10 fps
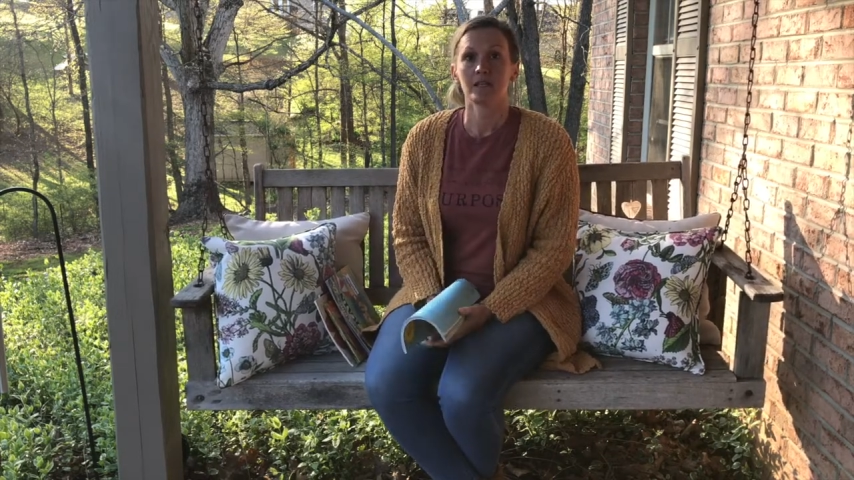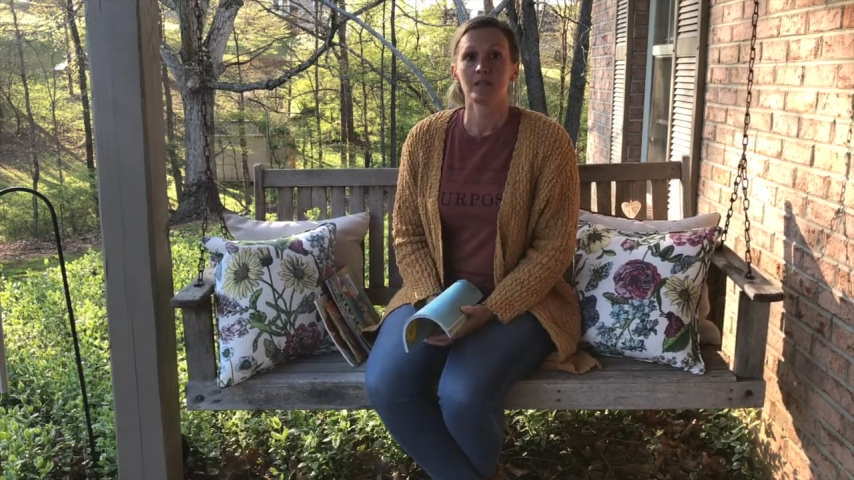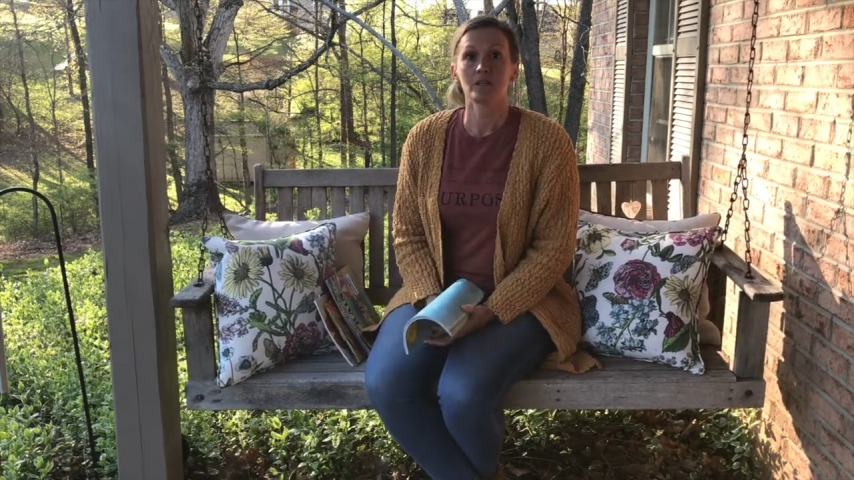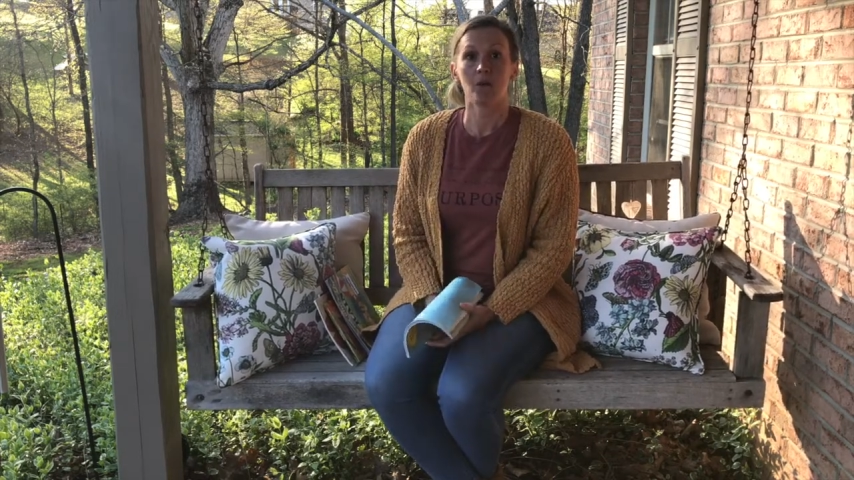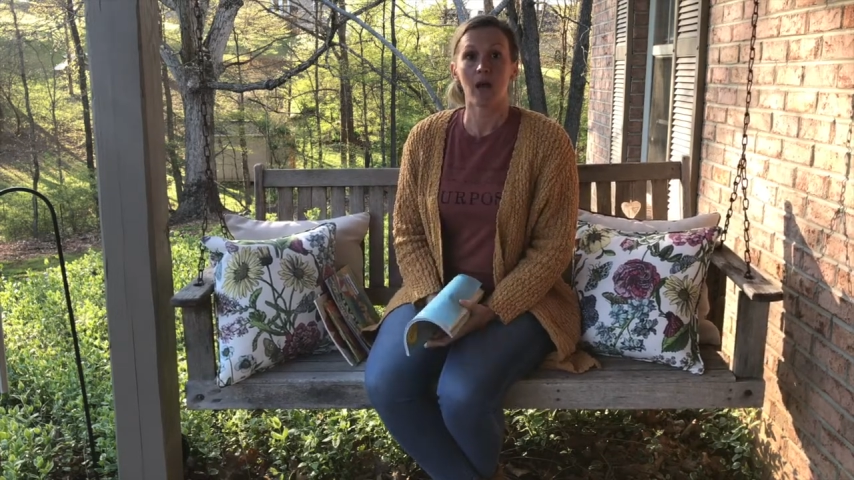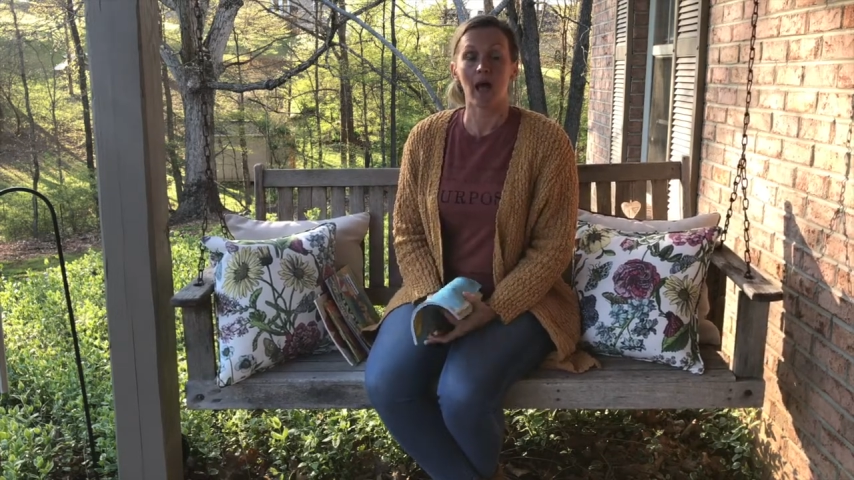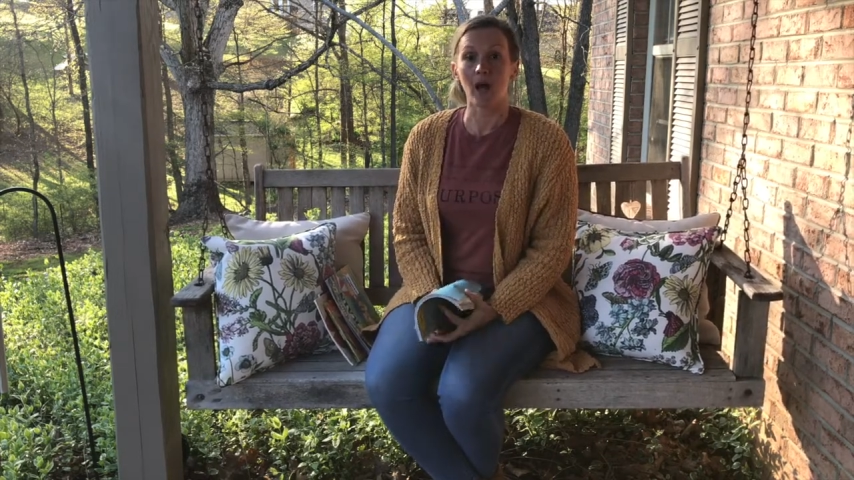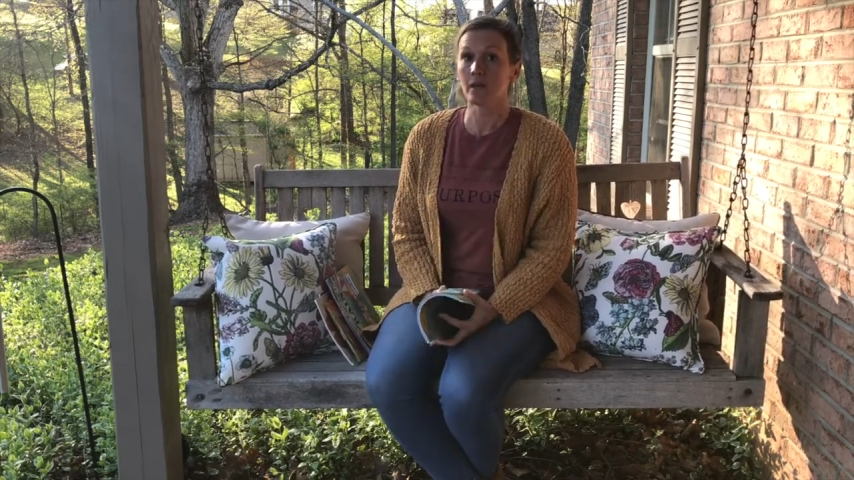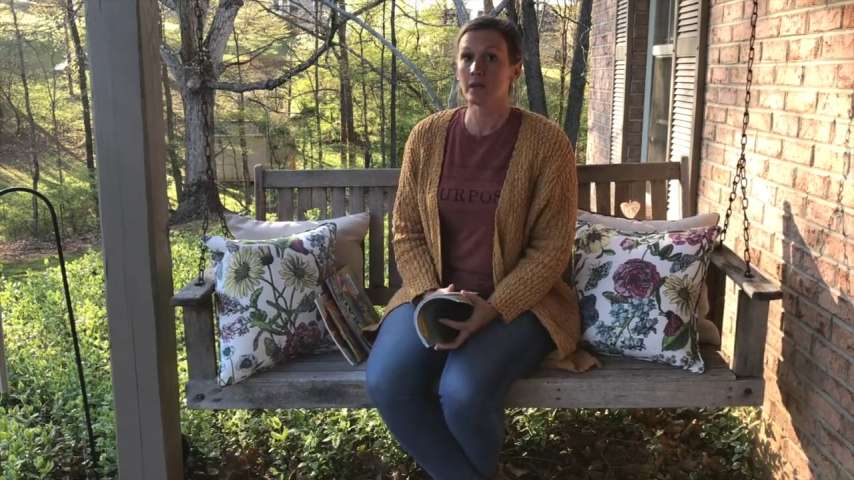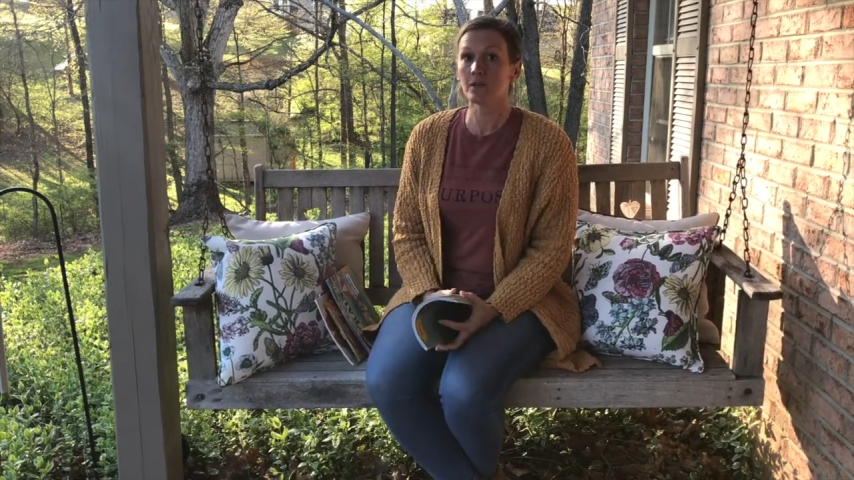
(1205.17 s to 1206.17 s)
So
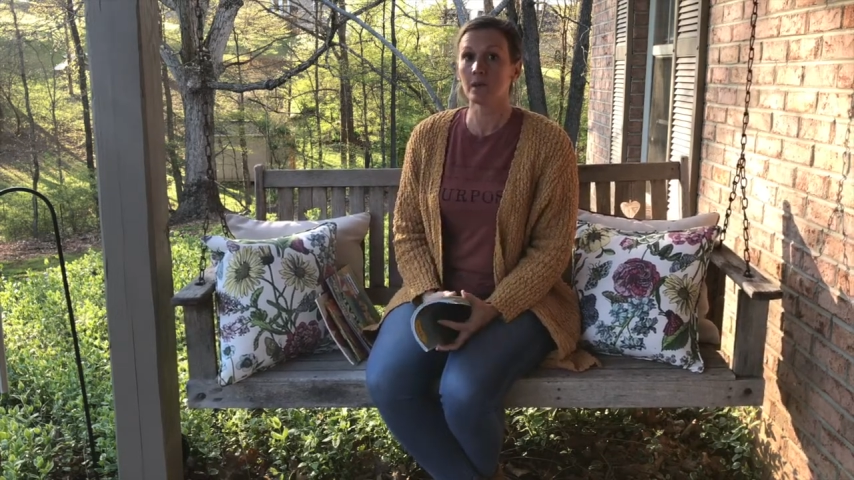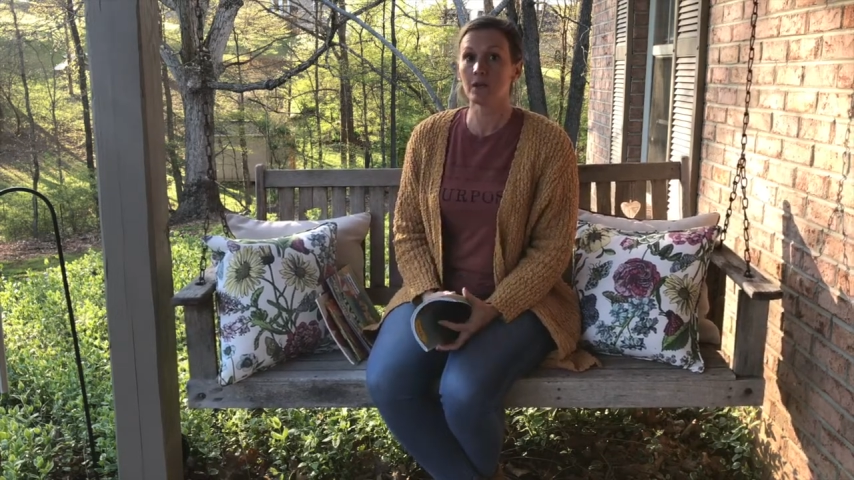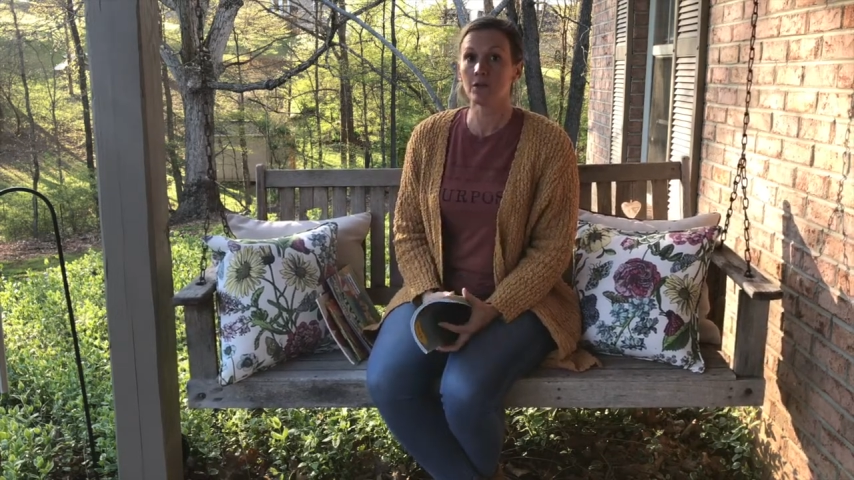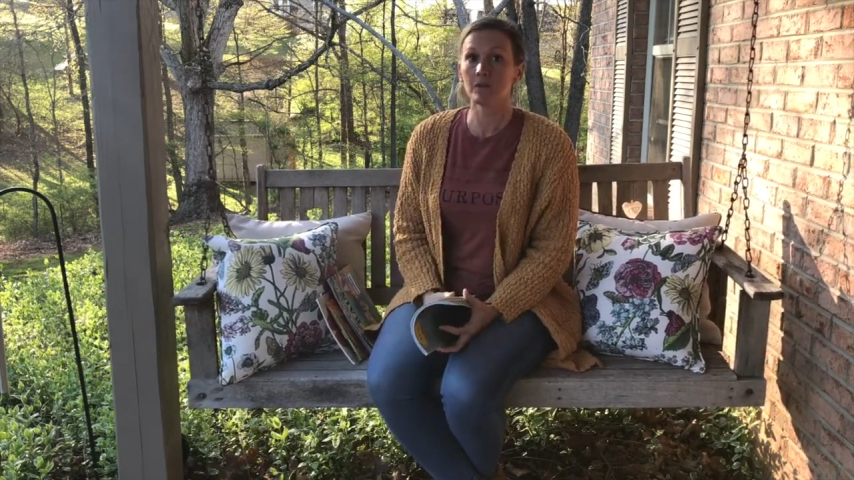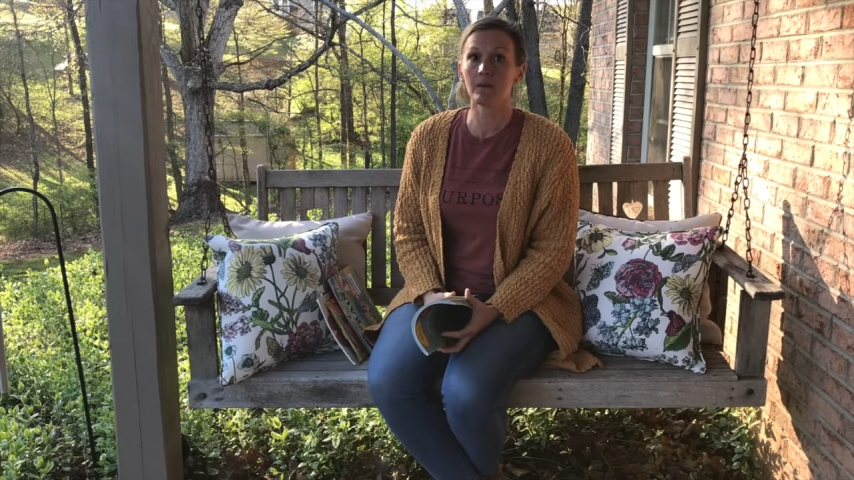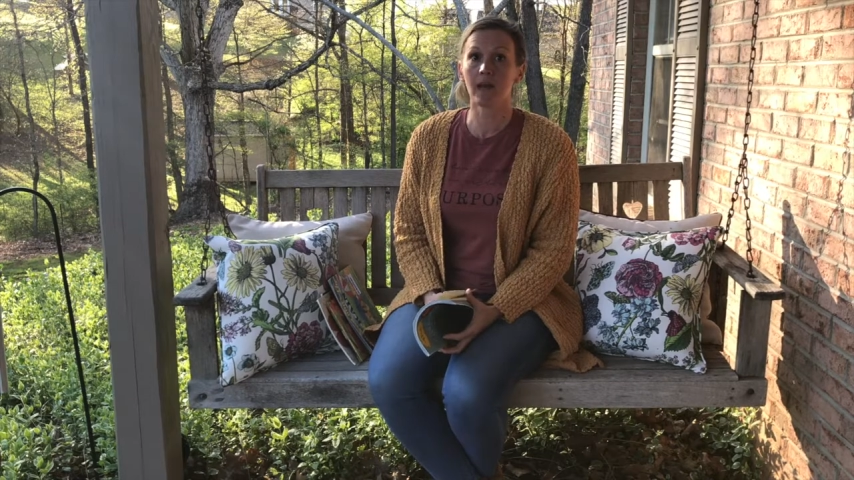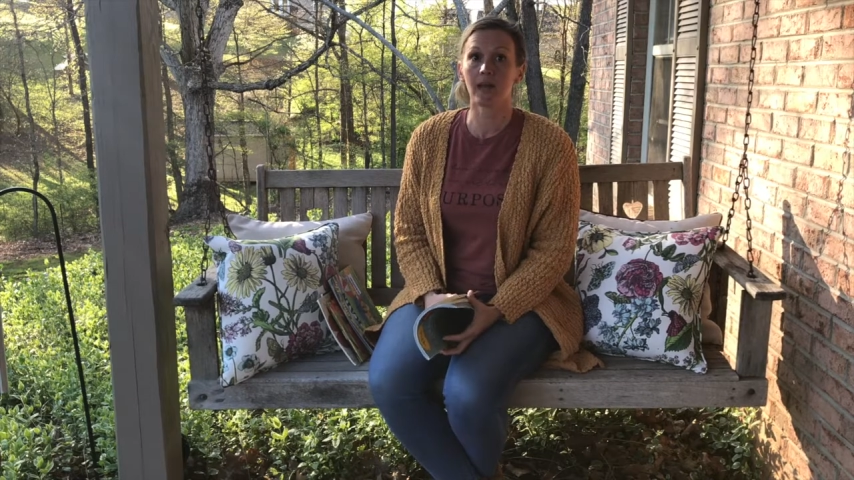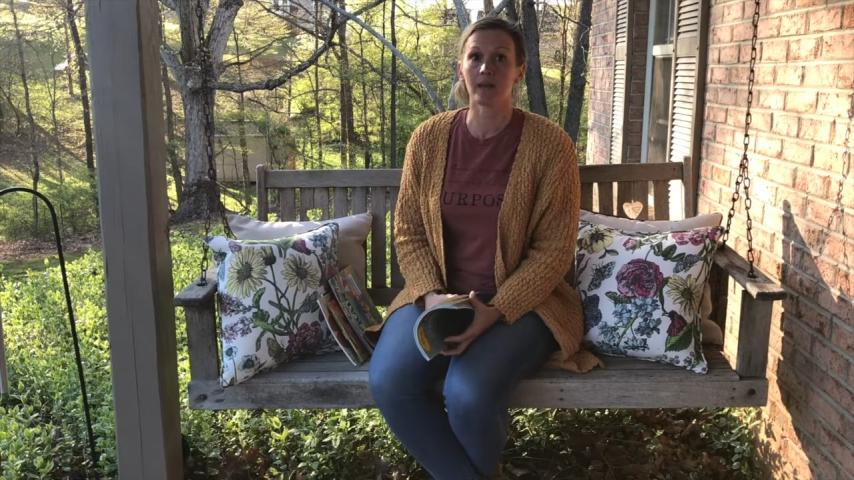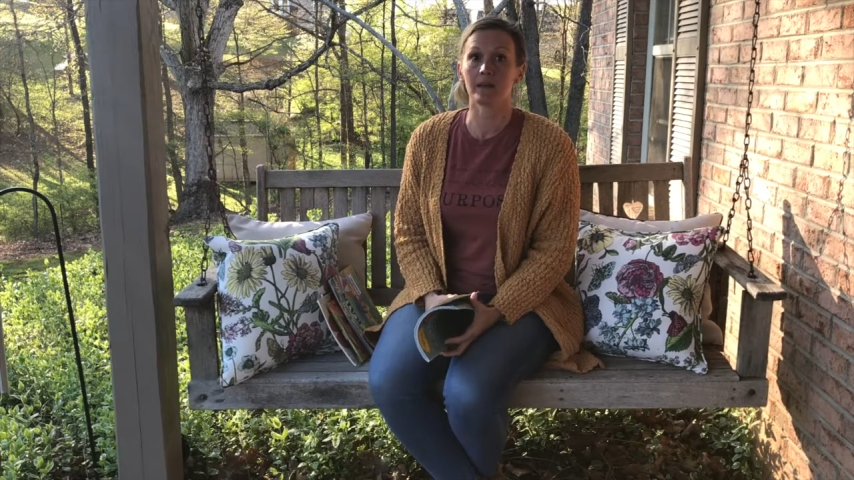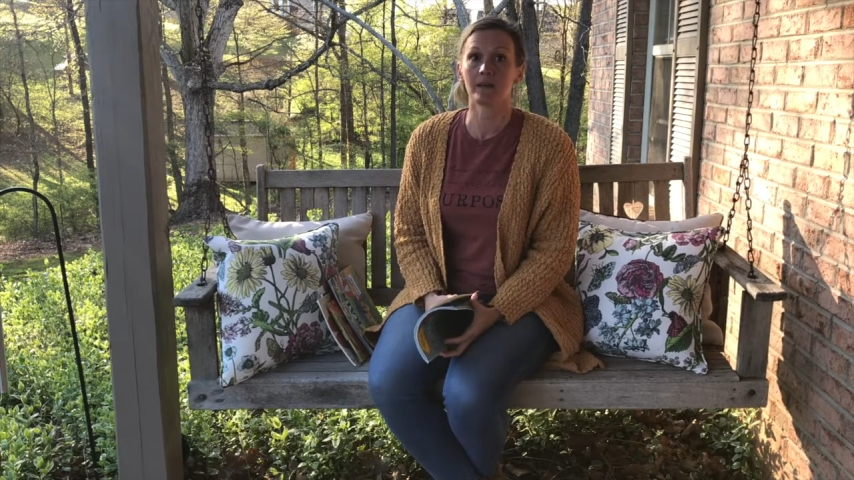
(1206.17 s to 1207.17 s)
how can we do that?